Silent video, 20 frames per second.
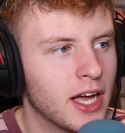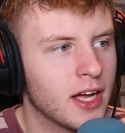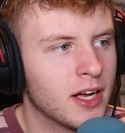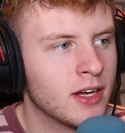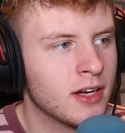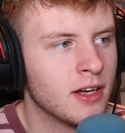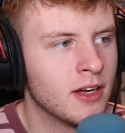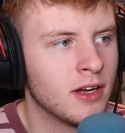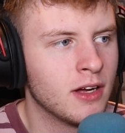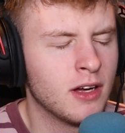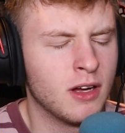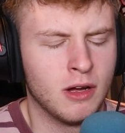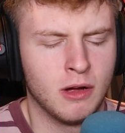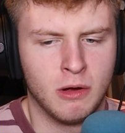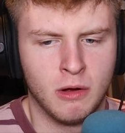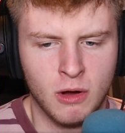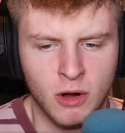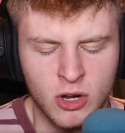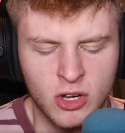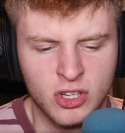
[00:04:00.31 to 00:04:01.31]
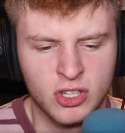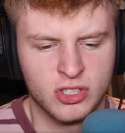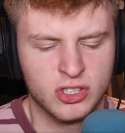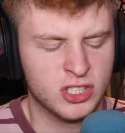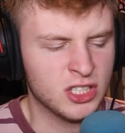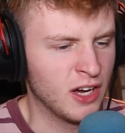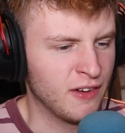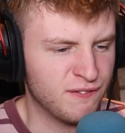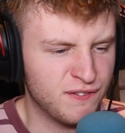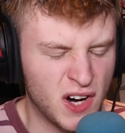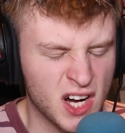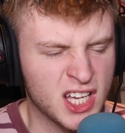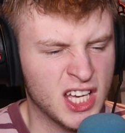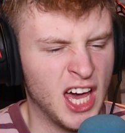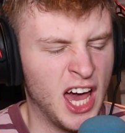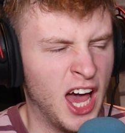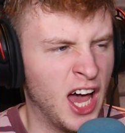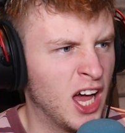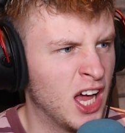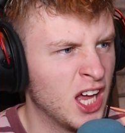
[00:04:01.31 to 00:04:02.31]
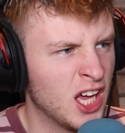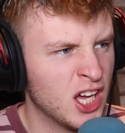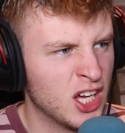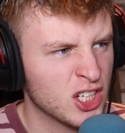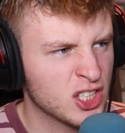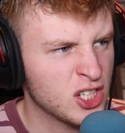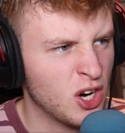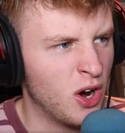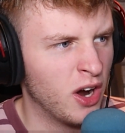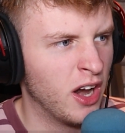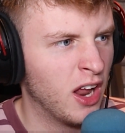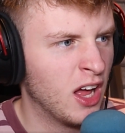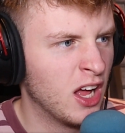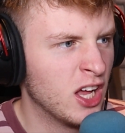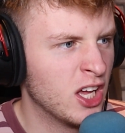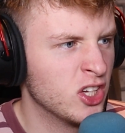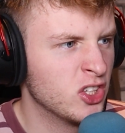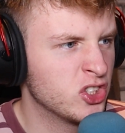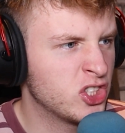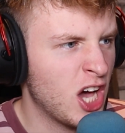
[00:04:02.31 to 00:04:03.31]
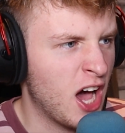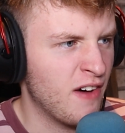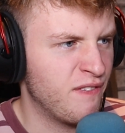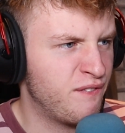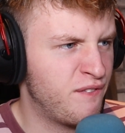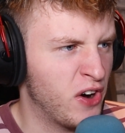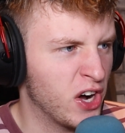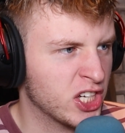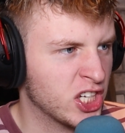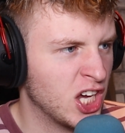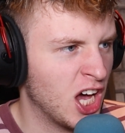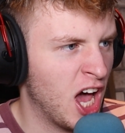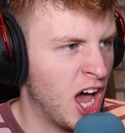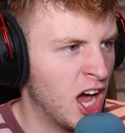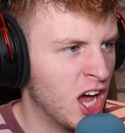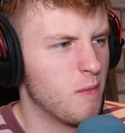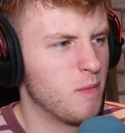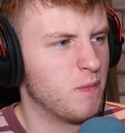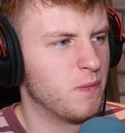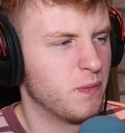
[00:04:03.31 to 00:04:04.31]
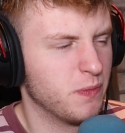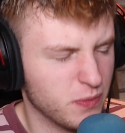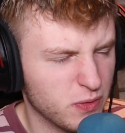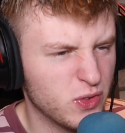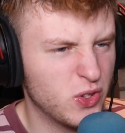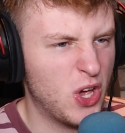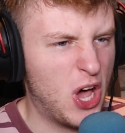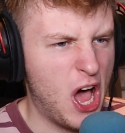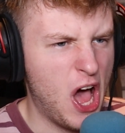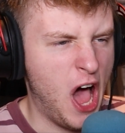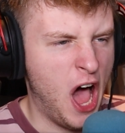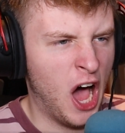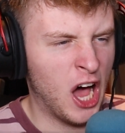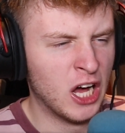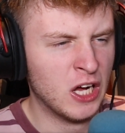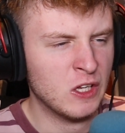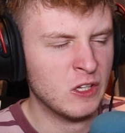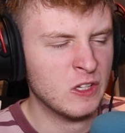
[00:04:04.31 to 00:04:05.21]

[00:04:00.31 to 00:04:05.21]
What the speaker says: like, yeah, fuck yeah. Go on. Yeah, fuck yeah. Yeah.